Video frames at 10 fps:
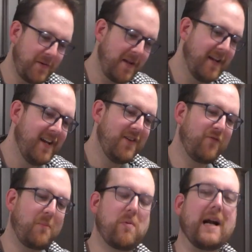out
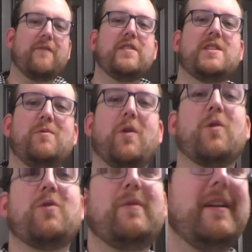for breakfast, we
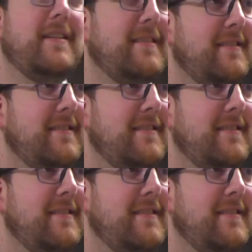order it,